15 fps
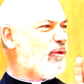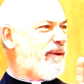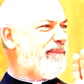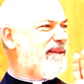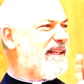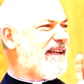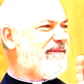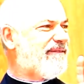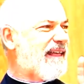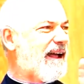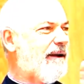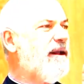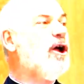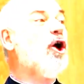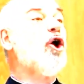We believe
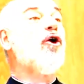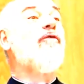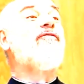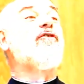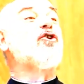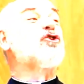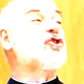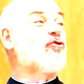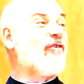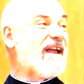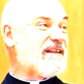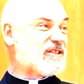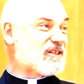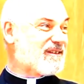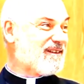that. First
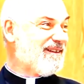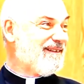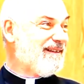grace.